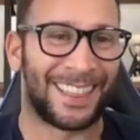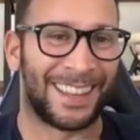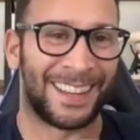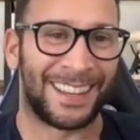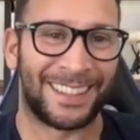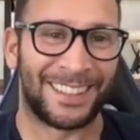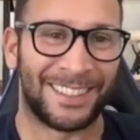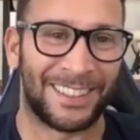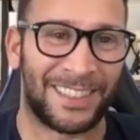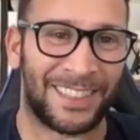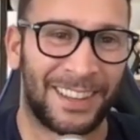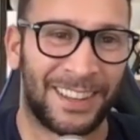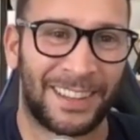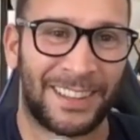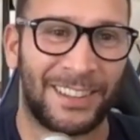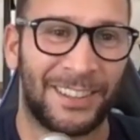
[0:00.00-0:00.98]
Thank you.
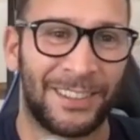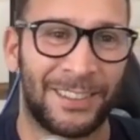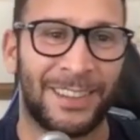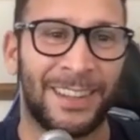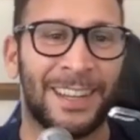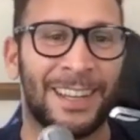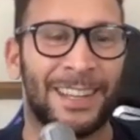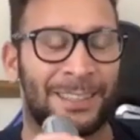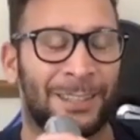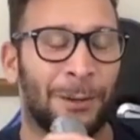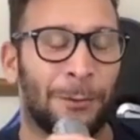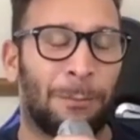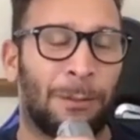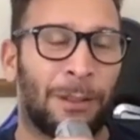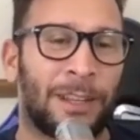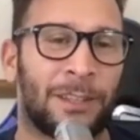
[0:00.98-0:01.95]
Thank you.
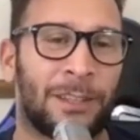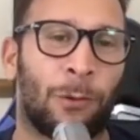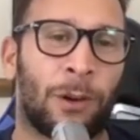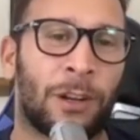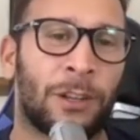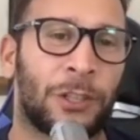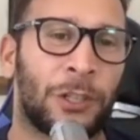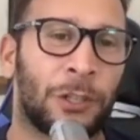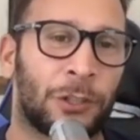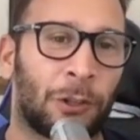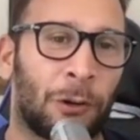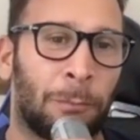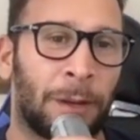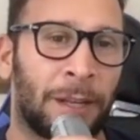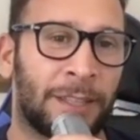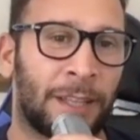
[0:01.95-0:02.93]
So please, why don't you
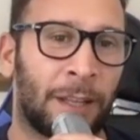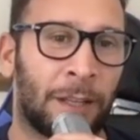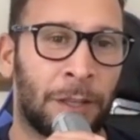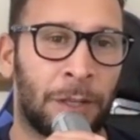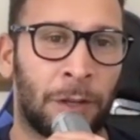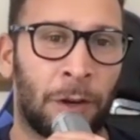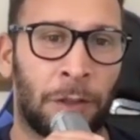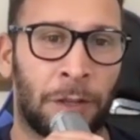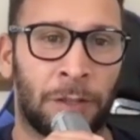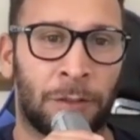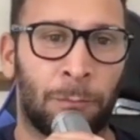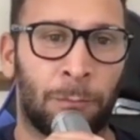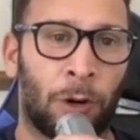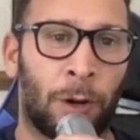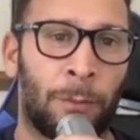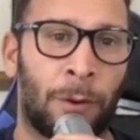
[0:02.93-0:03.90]
start by telling the audience
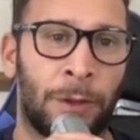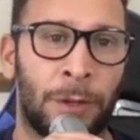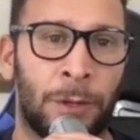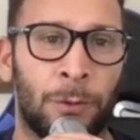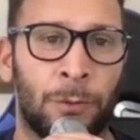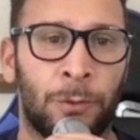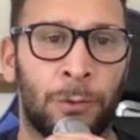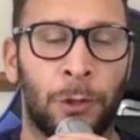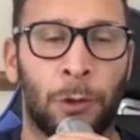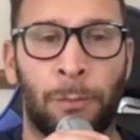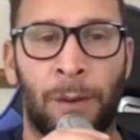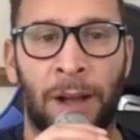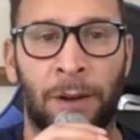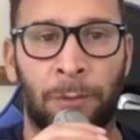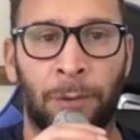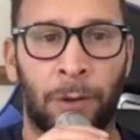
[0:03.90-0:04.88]
more about you, your
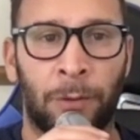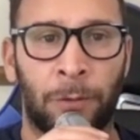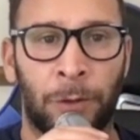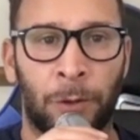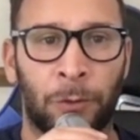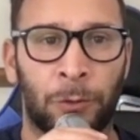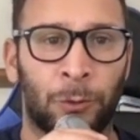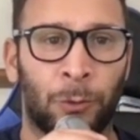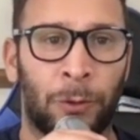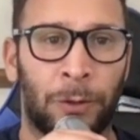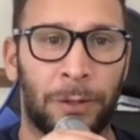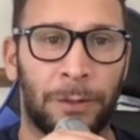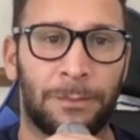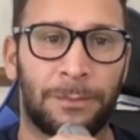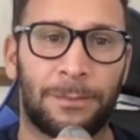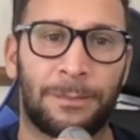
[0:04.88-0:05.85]
background, your
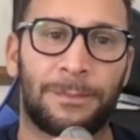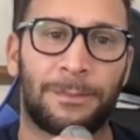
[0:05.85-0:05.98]
story?